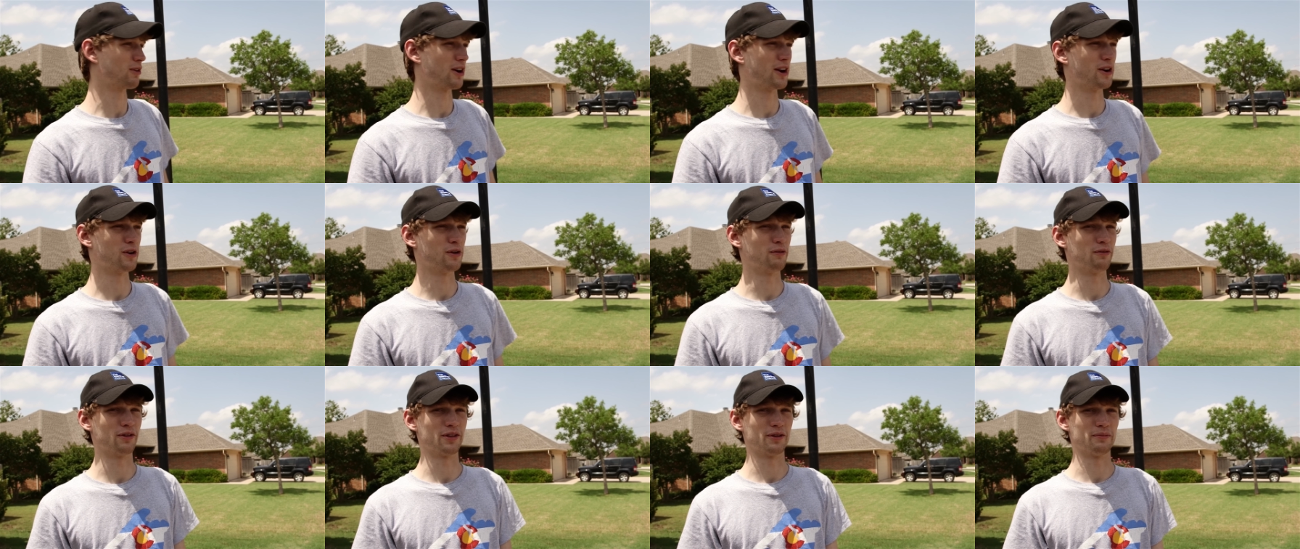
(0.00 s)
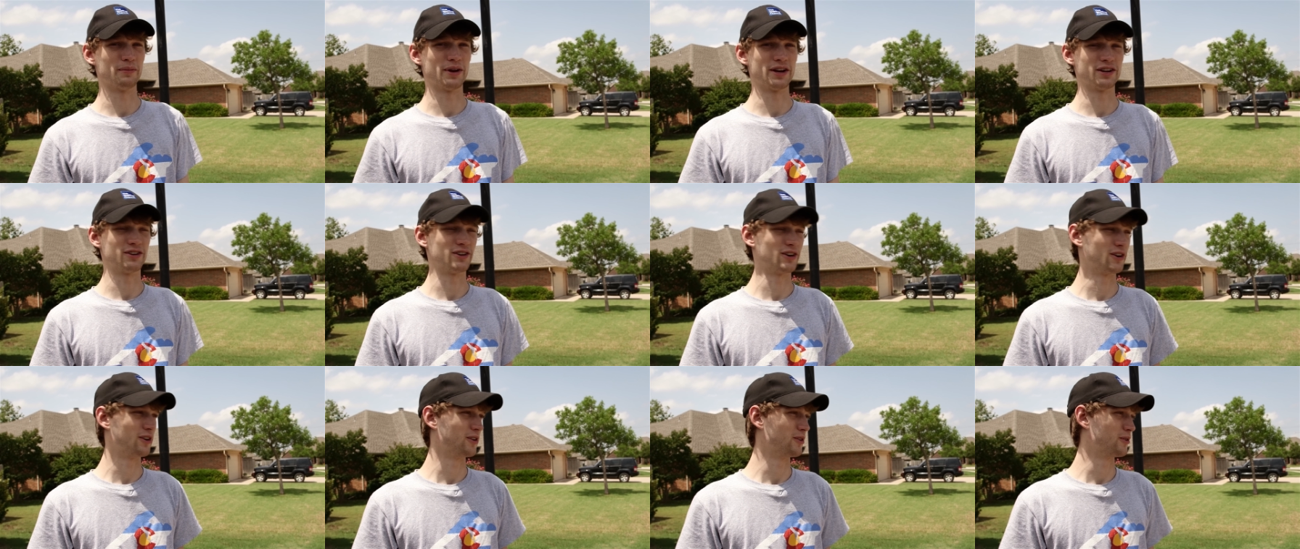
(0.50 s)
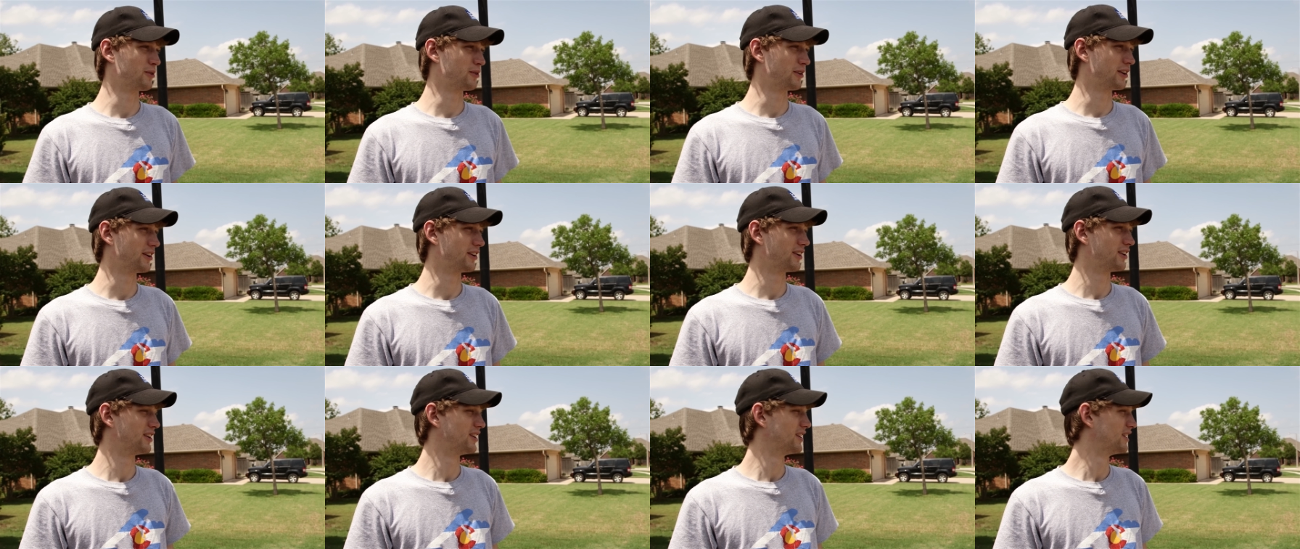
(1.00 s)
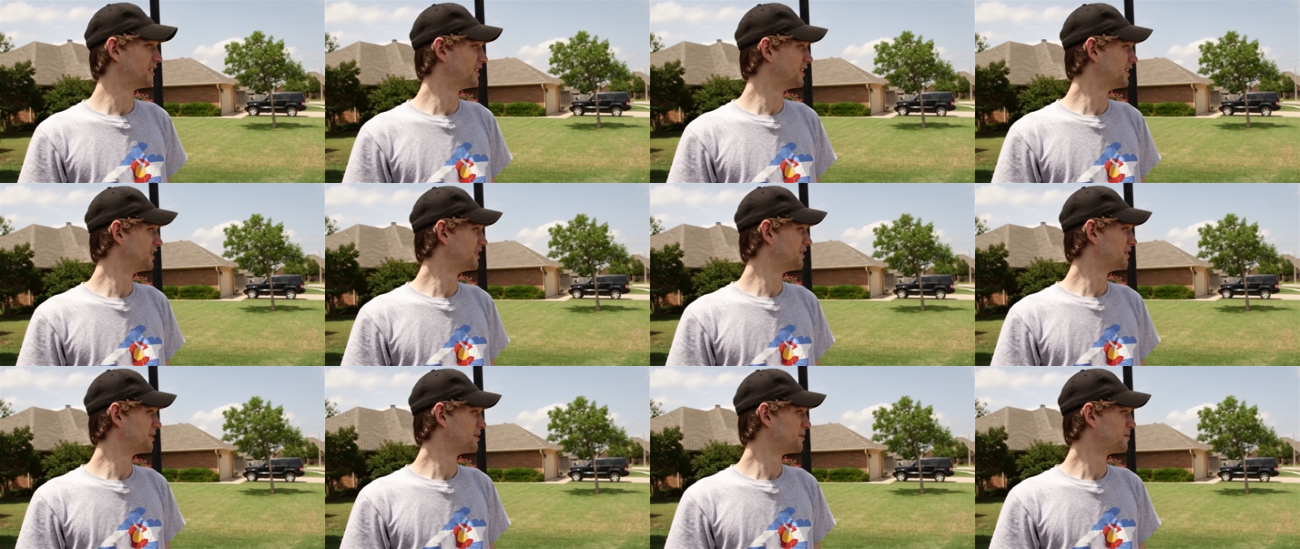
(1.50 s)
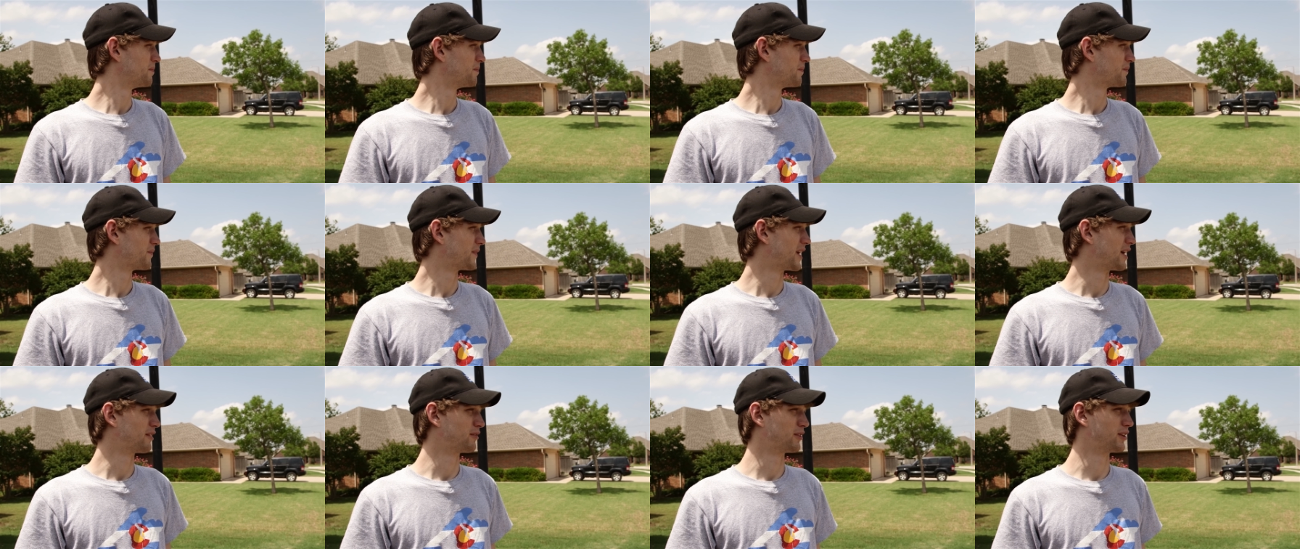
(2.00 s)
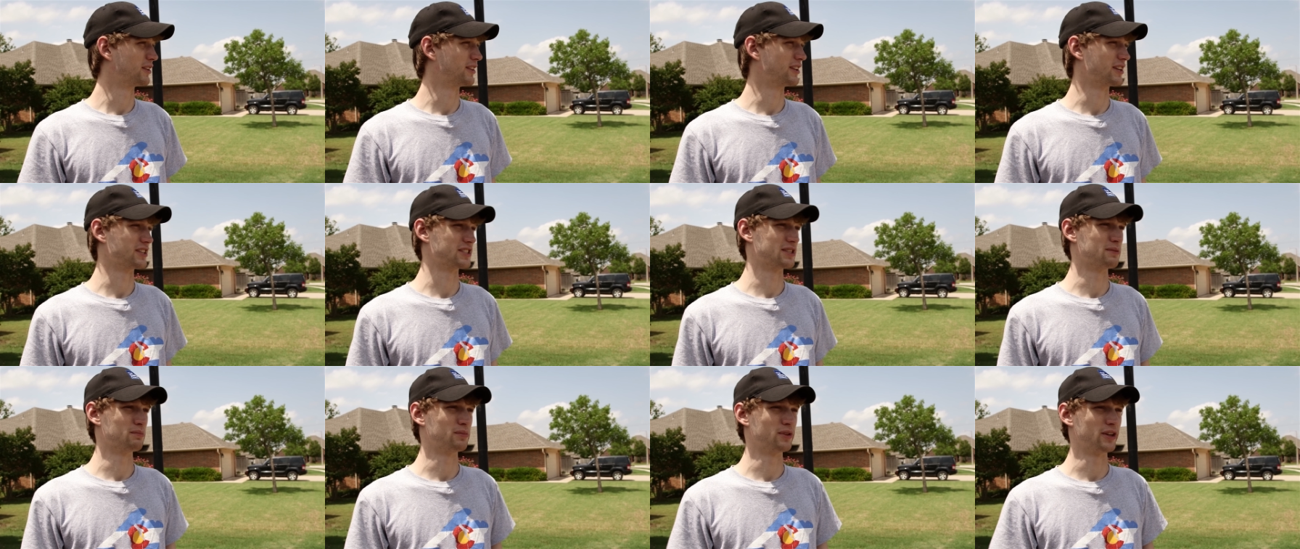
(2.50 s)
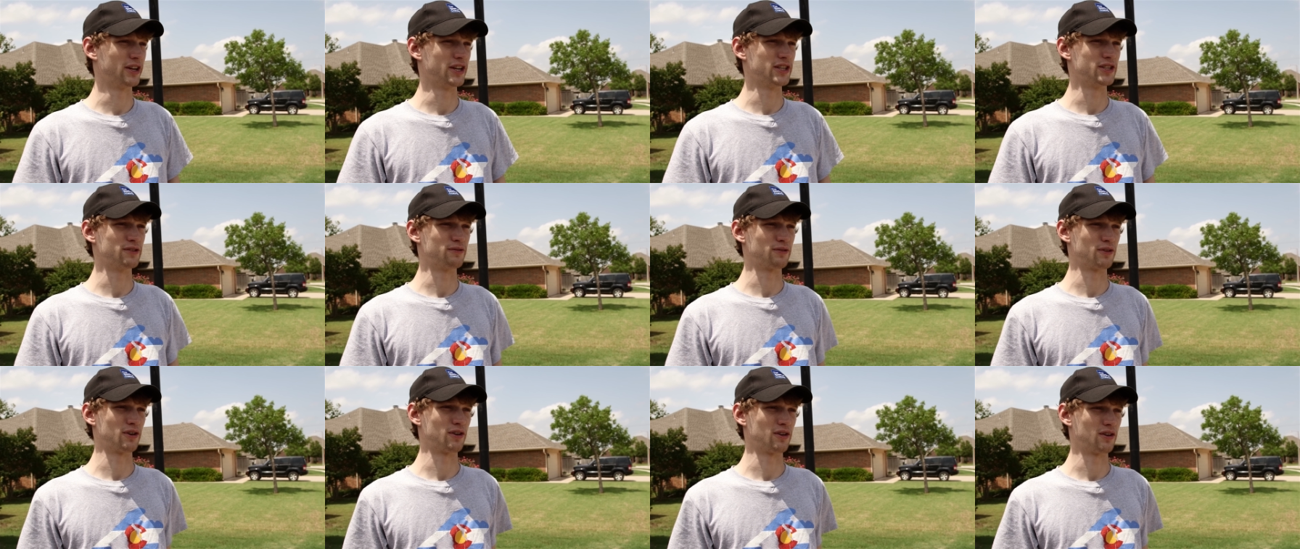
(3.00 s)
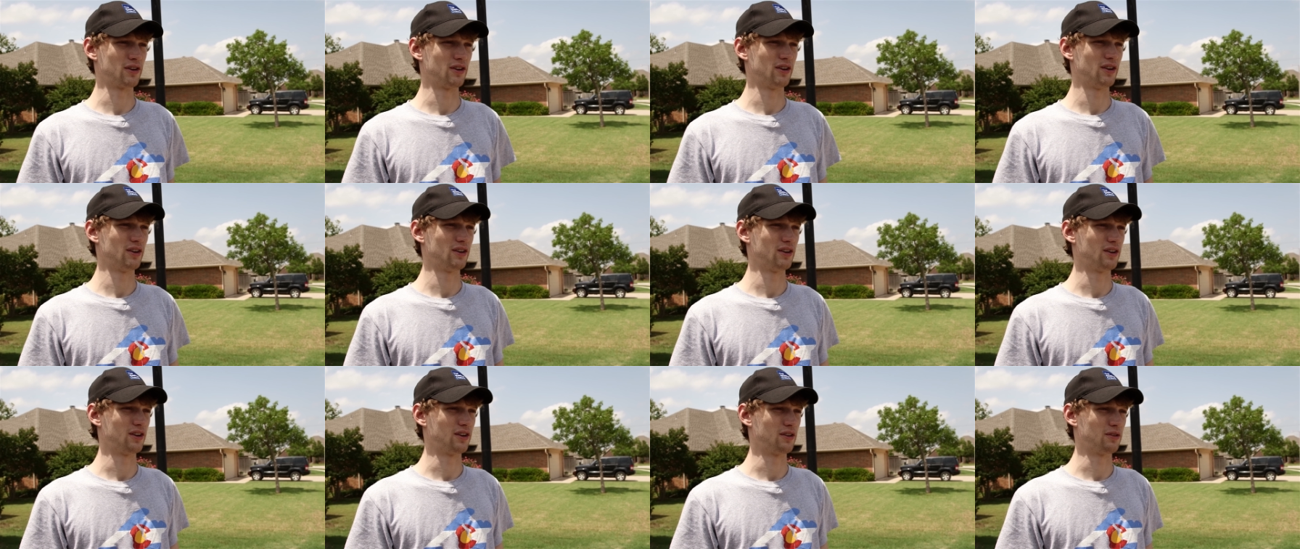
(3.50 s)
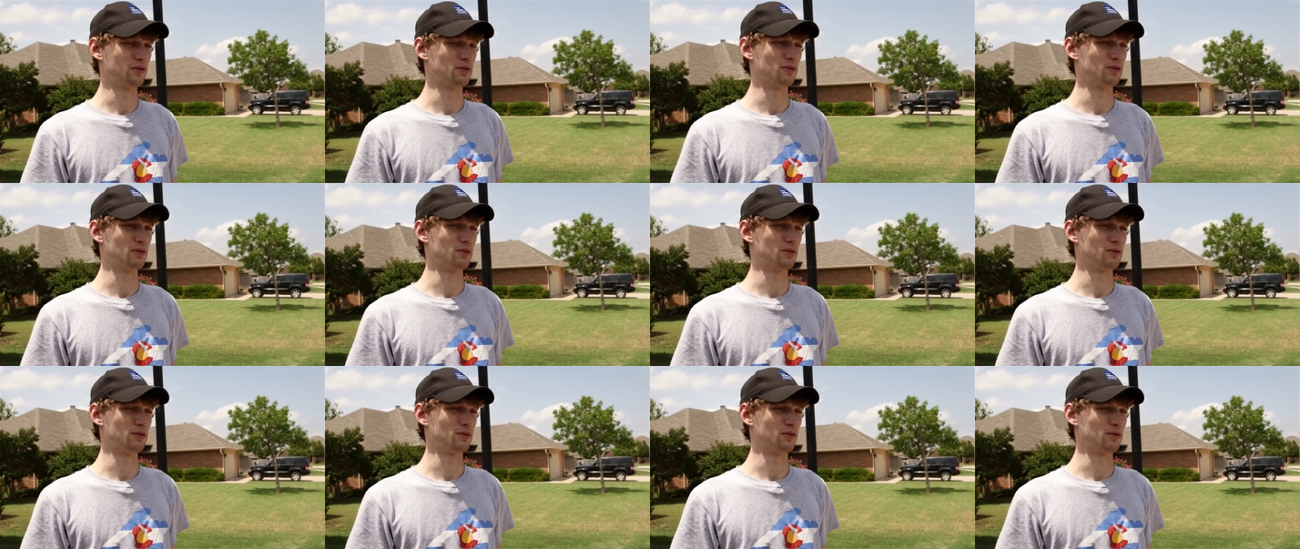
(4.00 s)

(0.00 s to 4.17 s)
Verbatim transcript: right over the metro and everything's in place for a